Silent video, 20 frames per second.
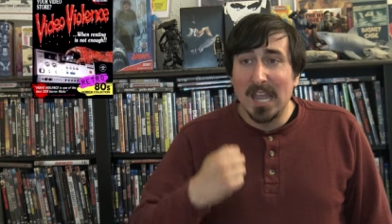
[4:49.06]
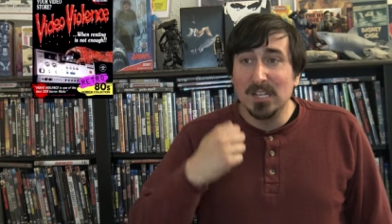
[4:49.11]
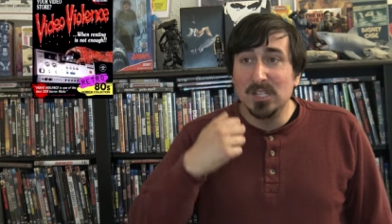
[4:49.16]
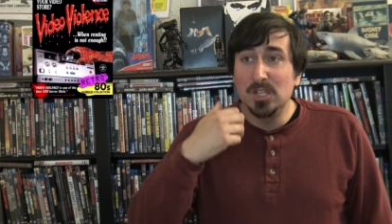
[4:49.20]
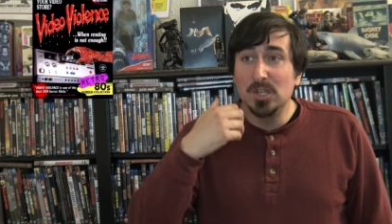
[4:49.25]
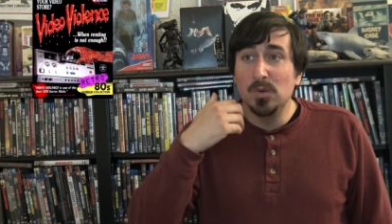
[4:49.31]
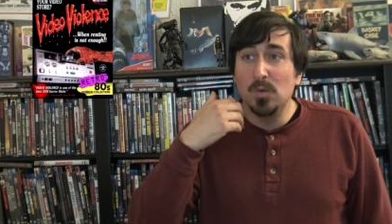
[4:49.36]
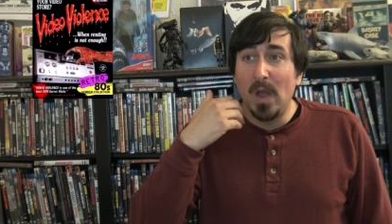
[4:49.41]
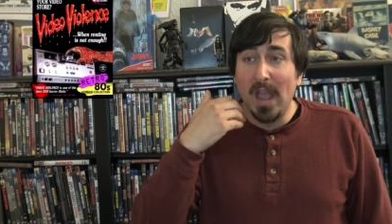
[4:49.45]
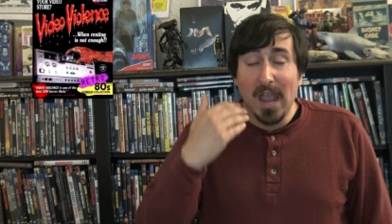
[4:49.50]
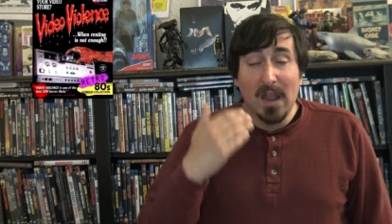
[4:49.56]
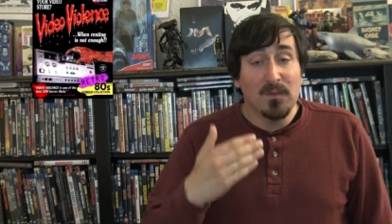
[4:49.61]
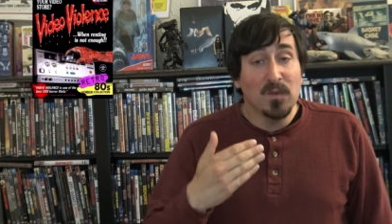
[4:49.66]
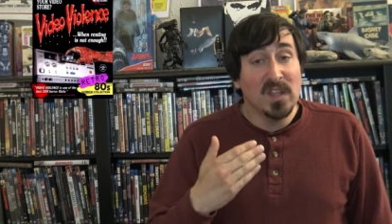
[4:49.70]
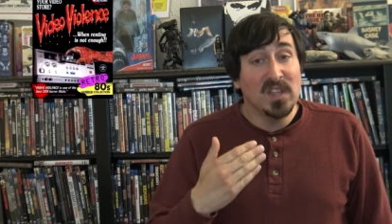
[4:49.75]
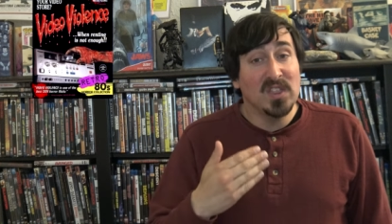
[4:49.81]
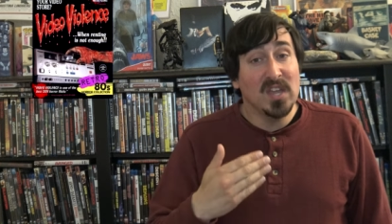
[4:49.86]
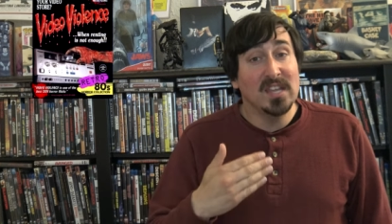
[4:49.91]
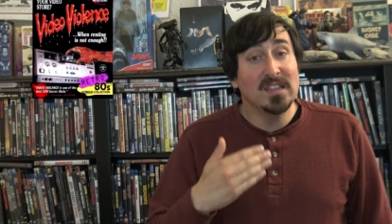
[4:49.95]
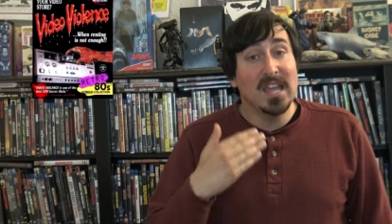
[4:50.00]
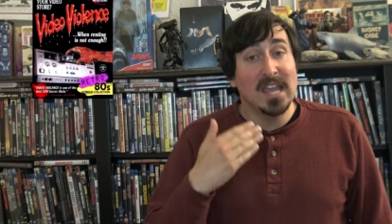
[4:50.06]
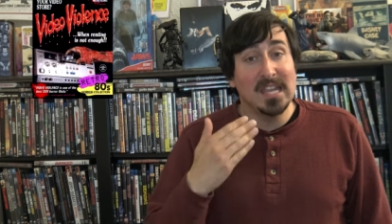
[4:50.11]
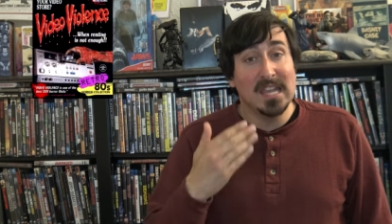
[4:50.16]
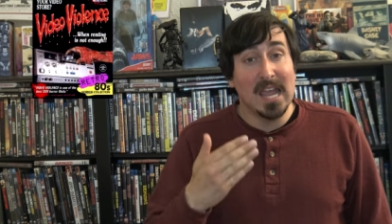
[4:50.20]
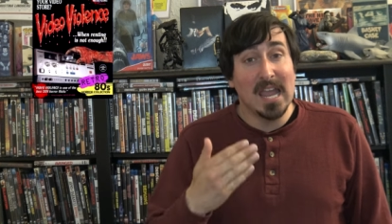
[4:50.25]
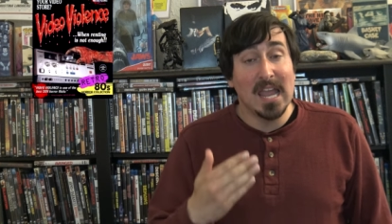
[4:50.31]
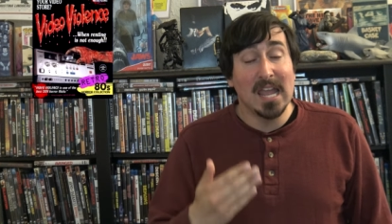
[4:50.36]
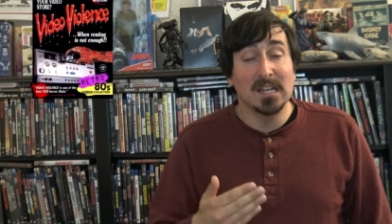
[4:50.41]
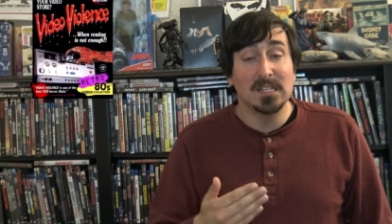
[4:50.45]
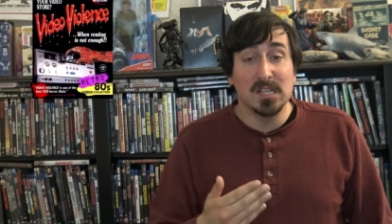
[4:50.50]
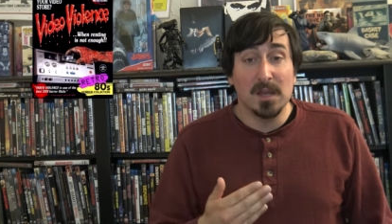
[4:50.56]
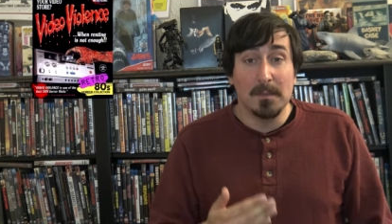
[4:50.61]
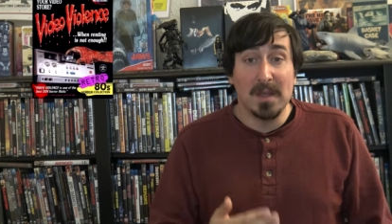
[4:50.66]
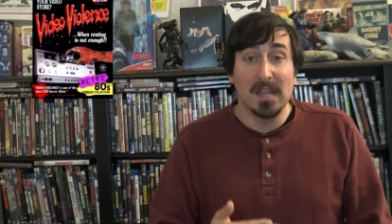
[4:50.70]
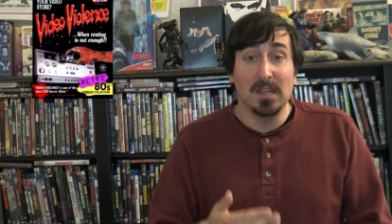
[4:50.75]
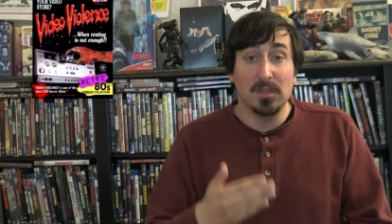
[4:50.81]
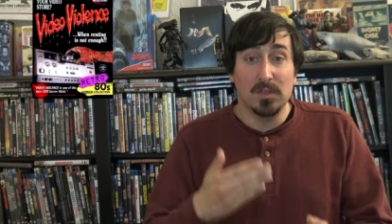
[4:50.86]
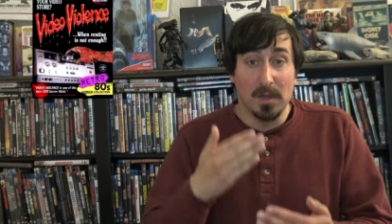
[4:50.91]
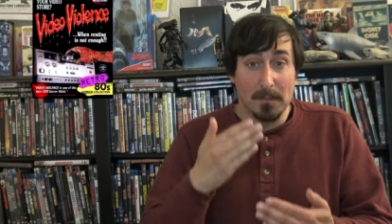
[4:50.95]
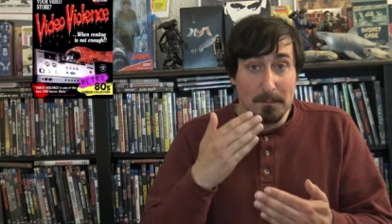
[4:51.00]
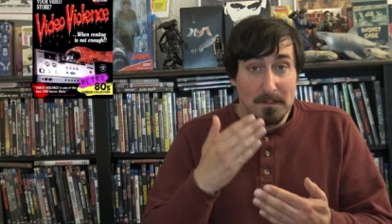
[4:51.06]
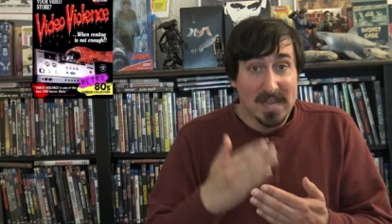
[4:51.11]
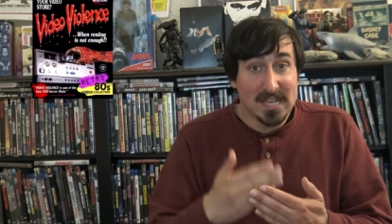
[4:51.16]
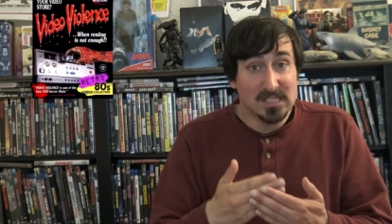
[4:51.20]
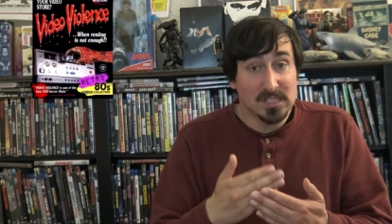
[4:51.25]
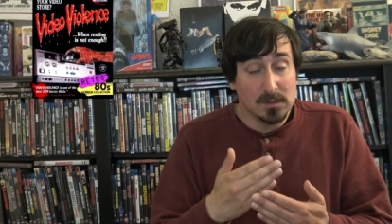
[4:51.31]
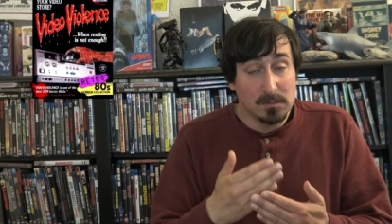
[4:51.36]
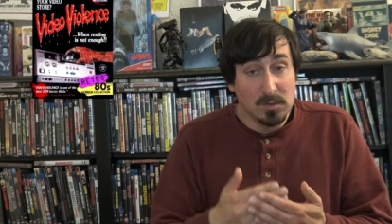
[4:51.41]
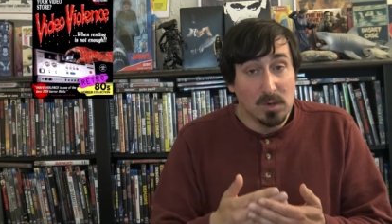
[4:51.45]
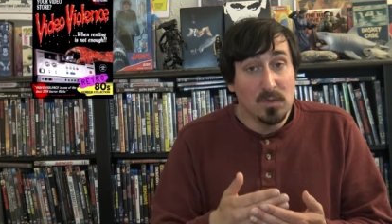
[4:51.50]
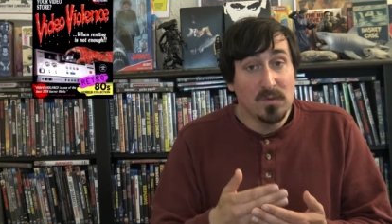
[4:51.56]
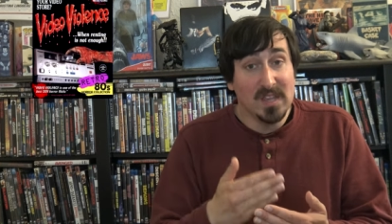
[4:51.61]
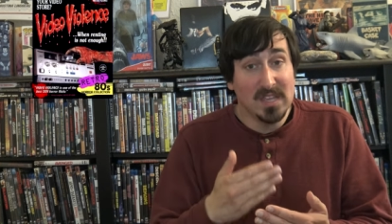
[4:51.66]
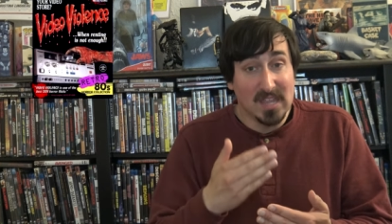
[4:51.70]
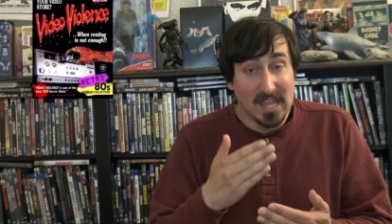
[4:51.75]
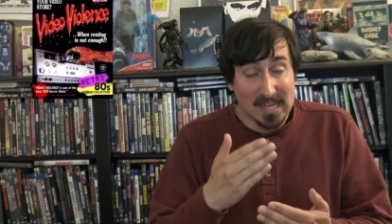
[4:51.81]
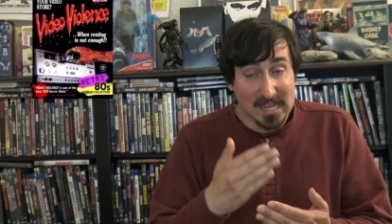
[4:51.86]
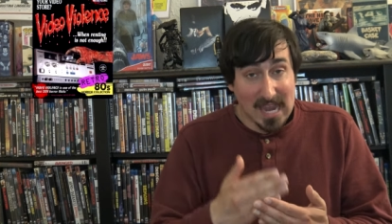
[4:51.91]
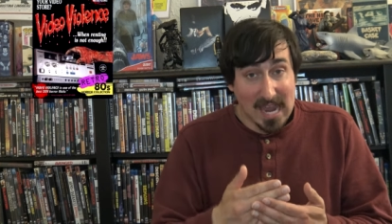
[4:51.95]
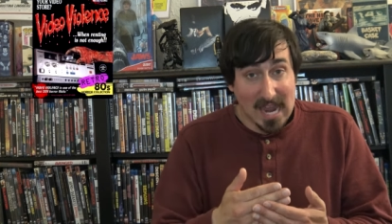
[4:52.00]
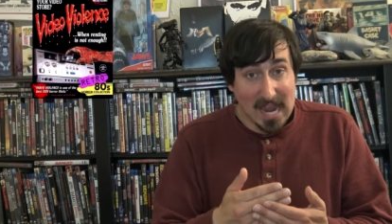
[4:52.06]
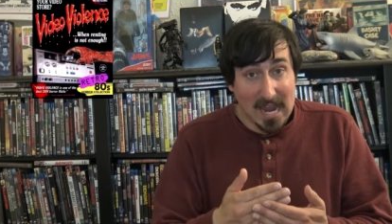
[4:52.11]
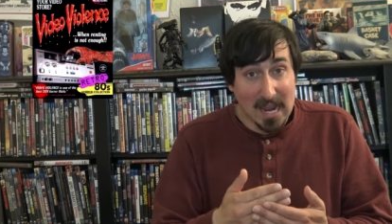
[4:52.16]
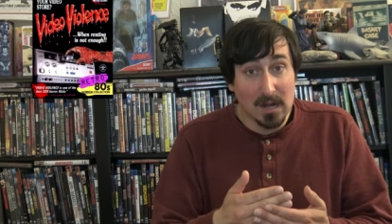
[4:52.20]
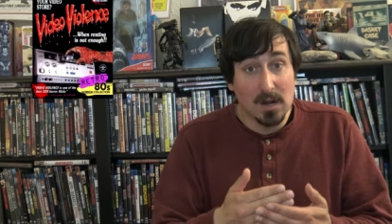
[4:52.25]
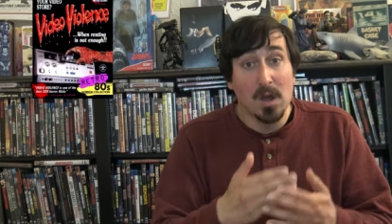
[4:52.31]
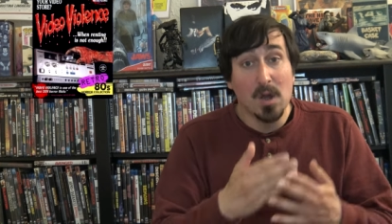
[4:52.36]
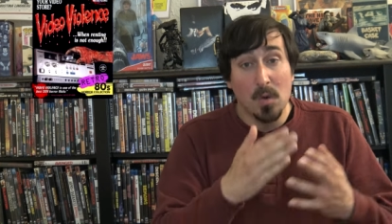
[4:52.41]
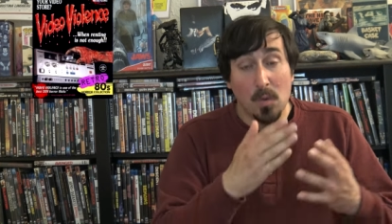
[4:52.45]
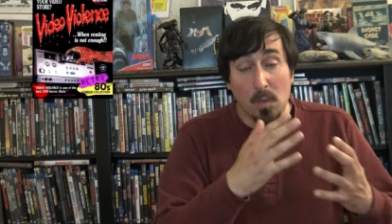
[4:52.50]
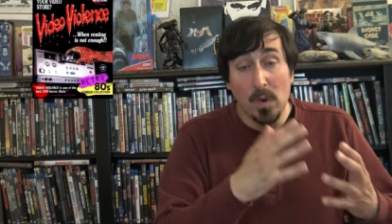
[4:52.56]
and do everything they can to make the best movie they can